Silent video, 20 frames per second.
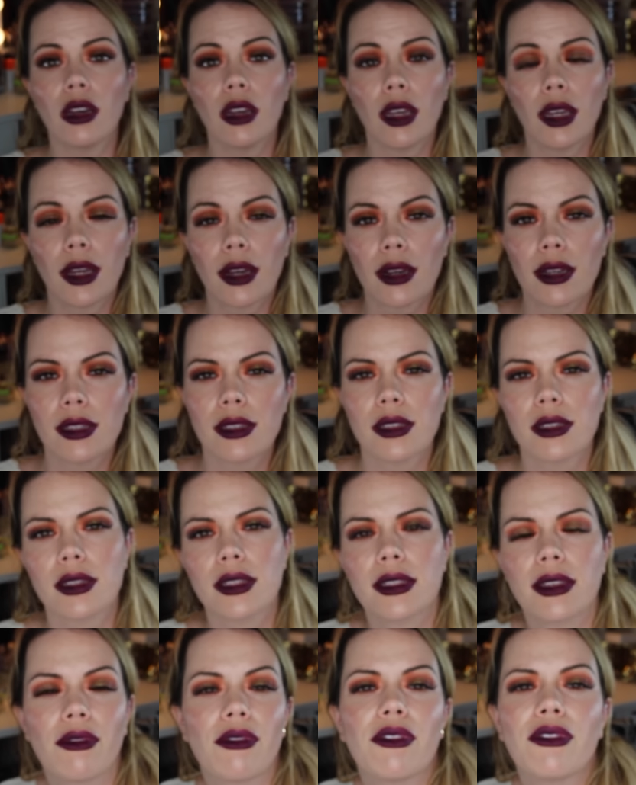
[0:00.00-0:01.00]
Hey guys,
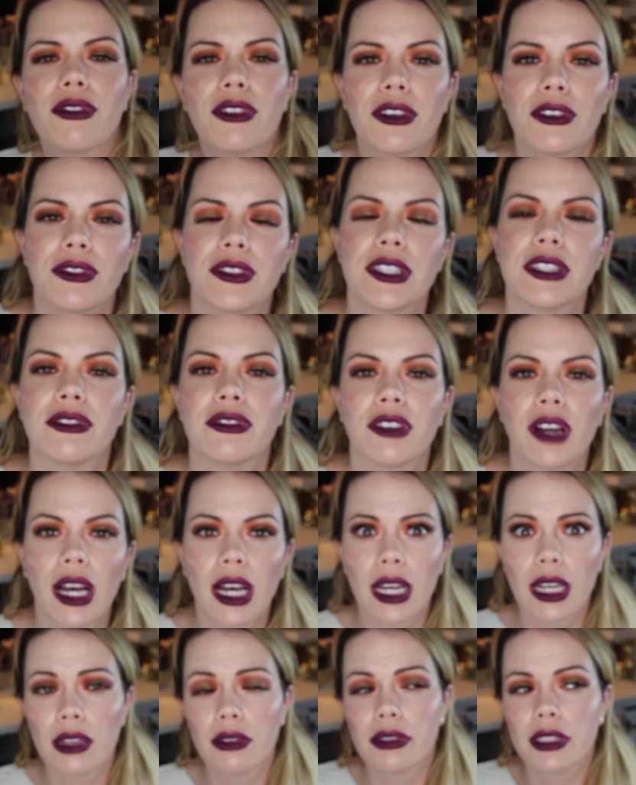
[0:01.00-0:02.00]
it's
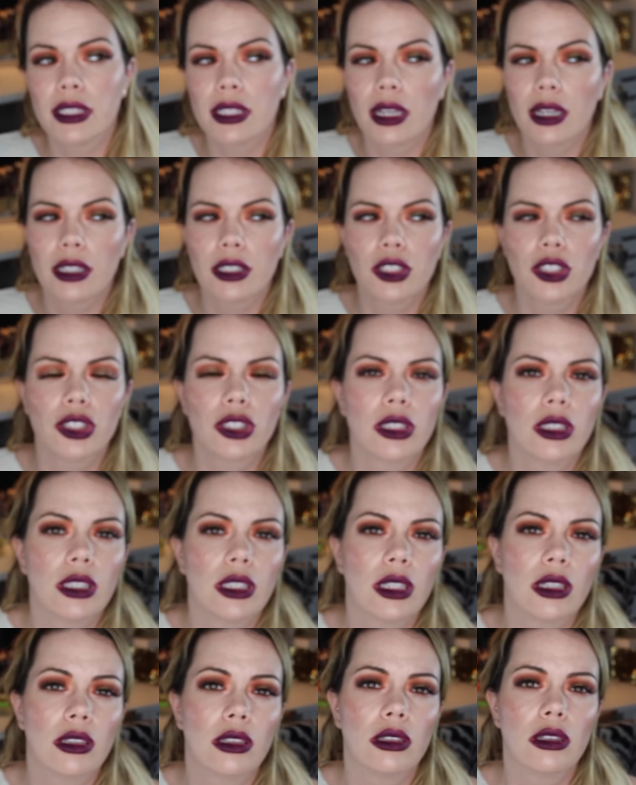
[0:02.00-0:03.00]
7.55. It's
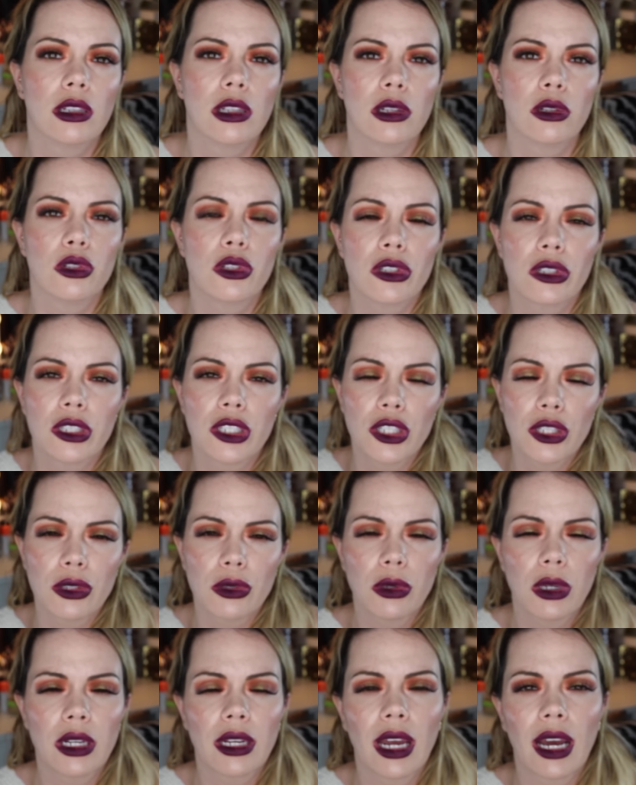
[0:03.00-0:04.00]
actually a little closer
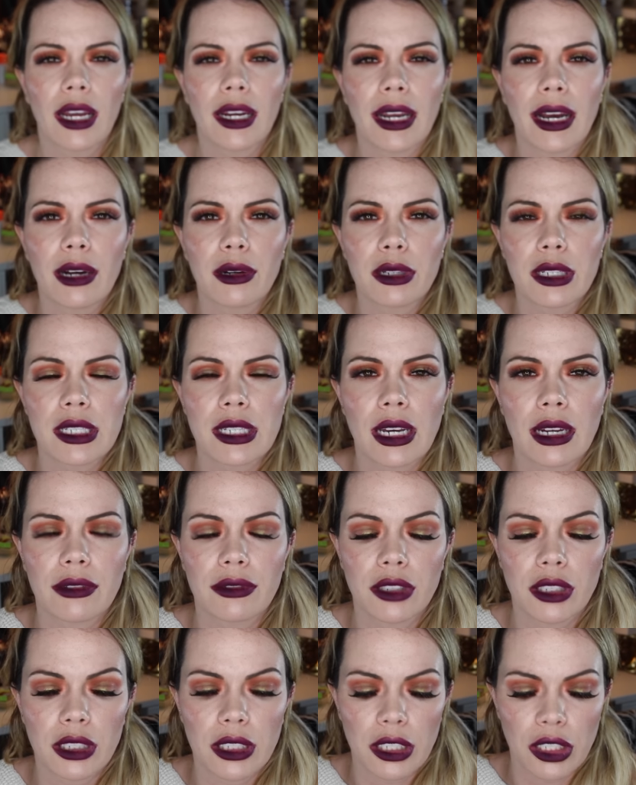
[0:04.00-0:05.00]
to nine hours
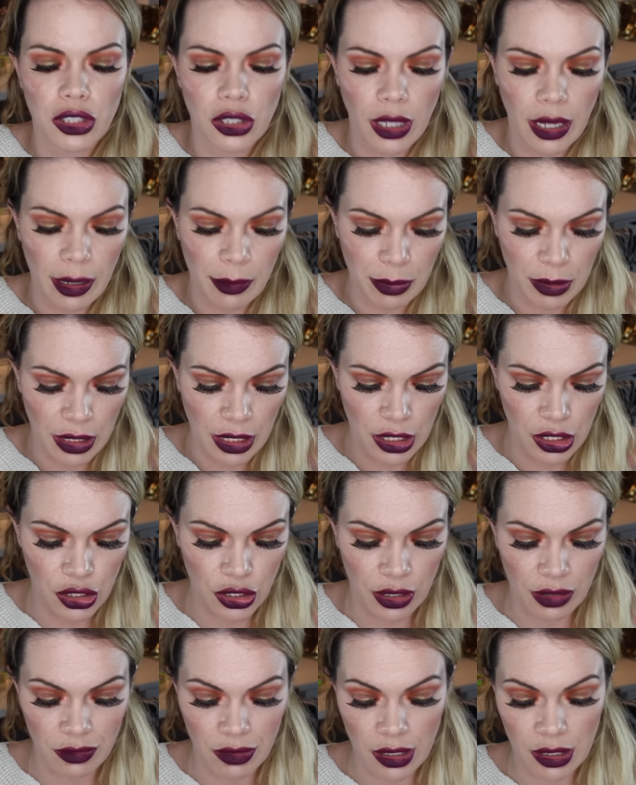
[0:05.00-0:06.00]
after initial
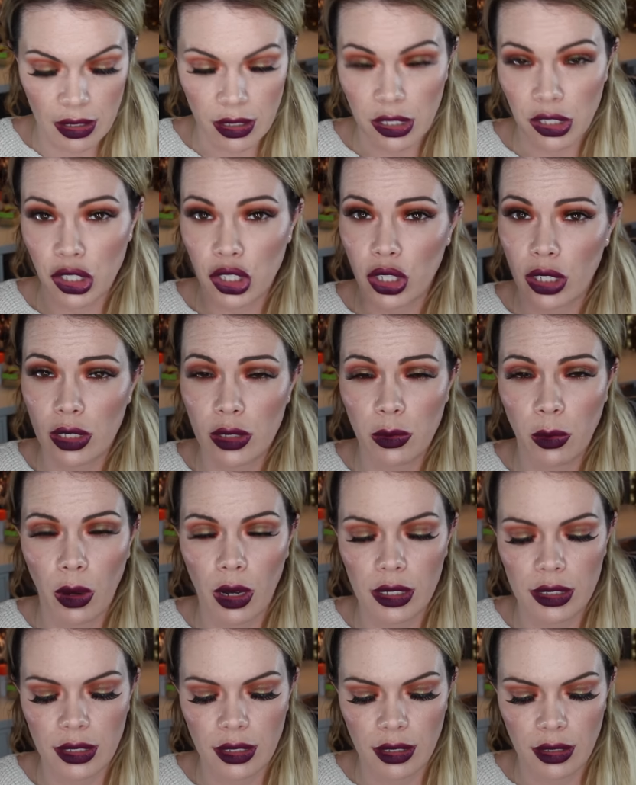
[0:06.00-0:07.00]
application of this. I just
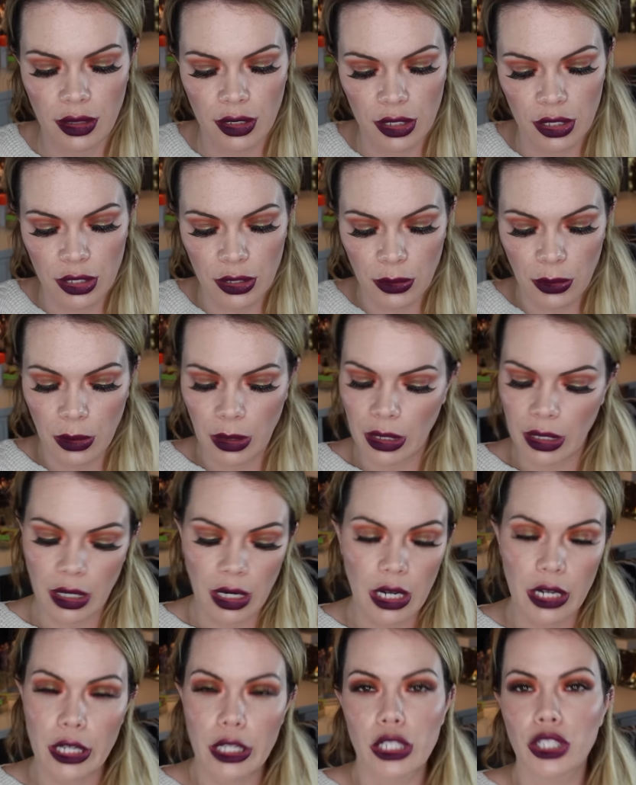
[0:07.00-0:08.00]
walked in the
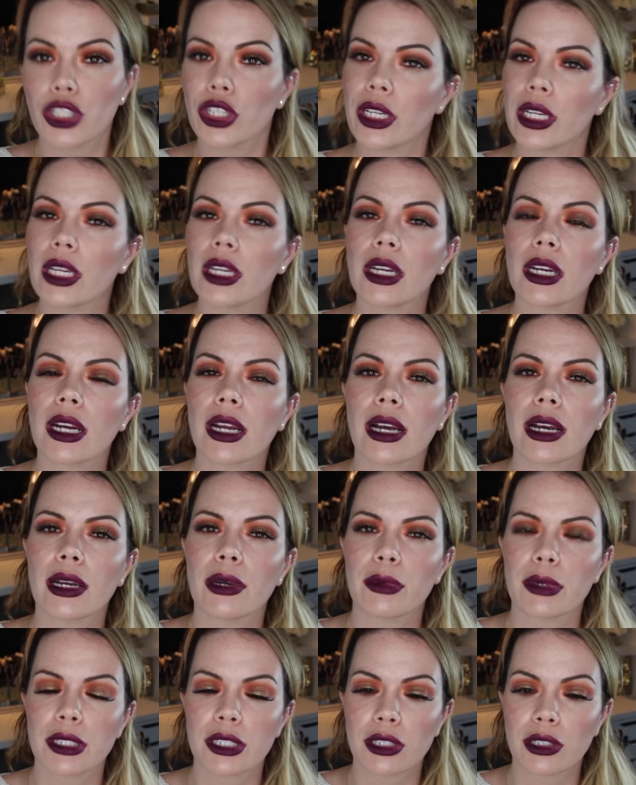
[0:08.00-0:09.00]
door. Janine and
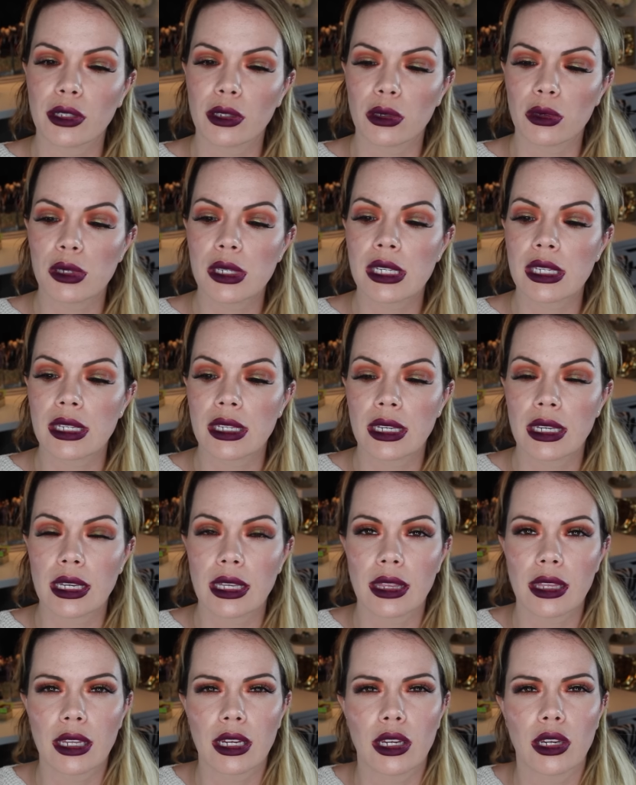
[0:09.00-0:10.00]
I went to go
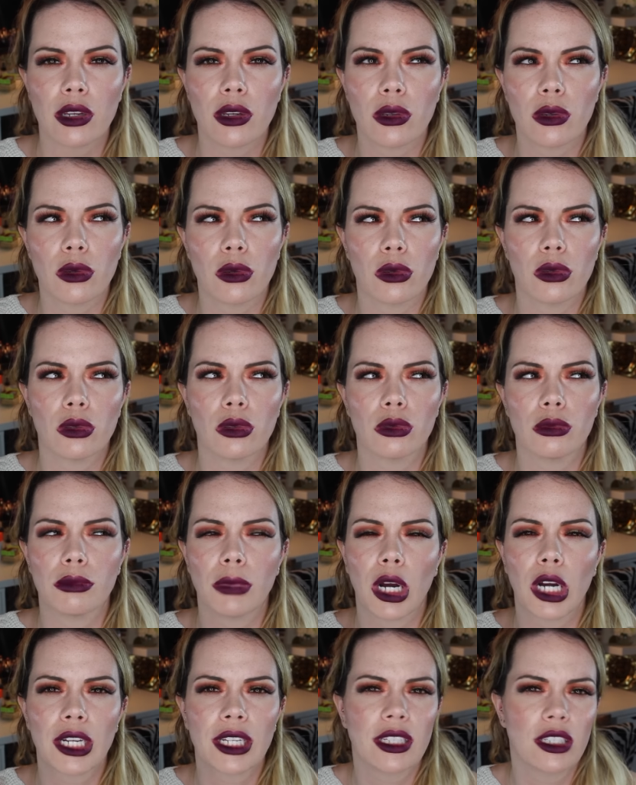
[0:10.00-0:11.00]
see the new
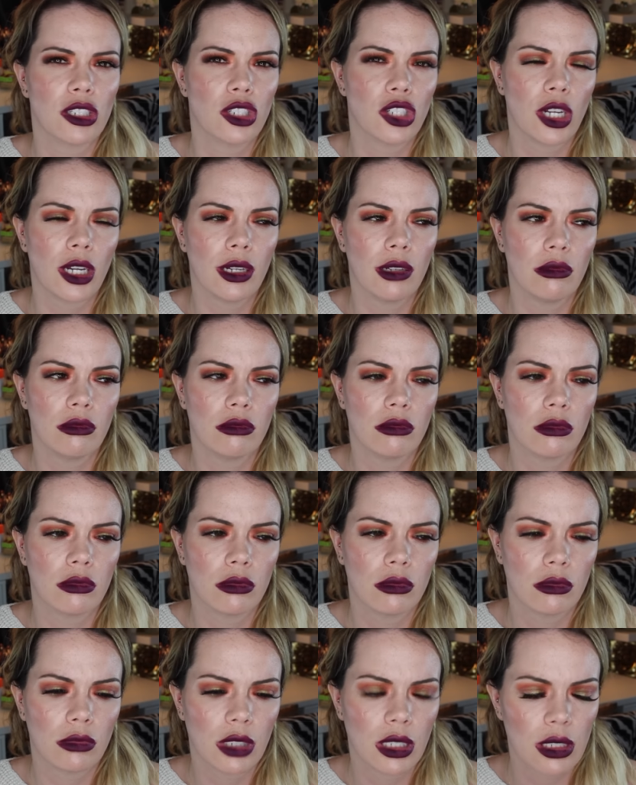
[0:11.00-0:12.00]
Mockingjay.
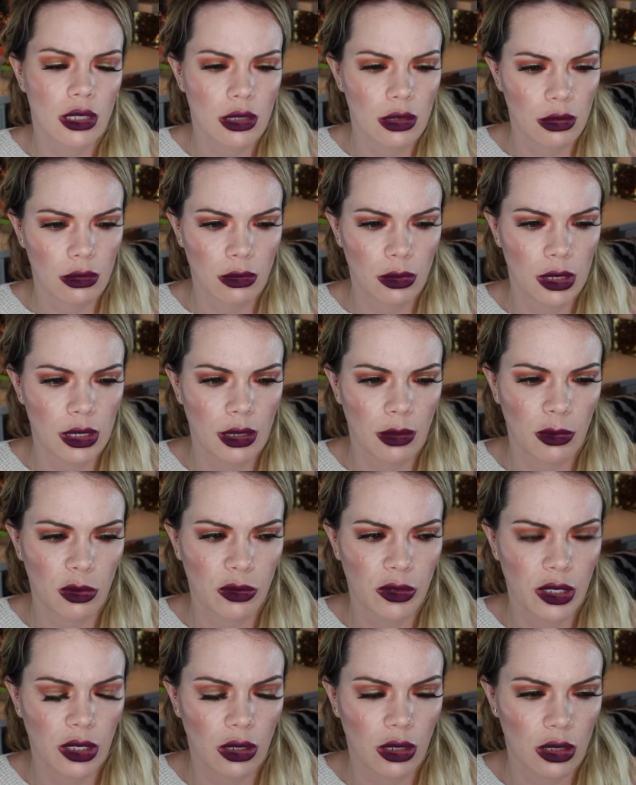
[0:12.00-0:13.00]
What is, what's that
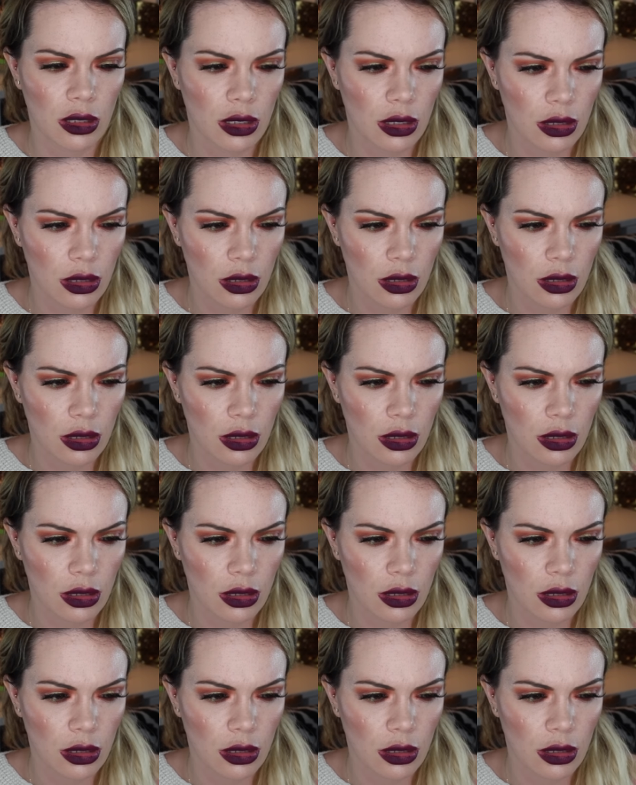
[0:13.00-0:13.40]
movie called?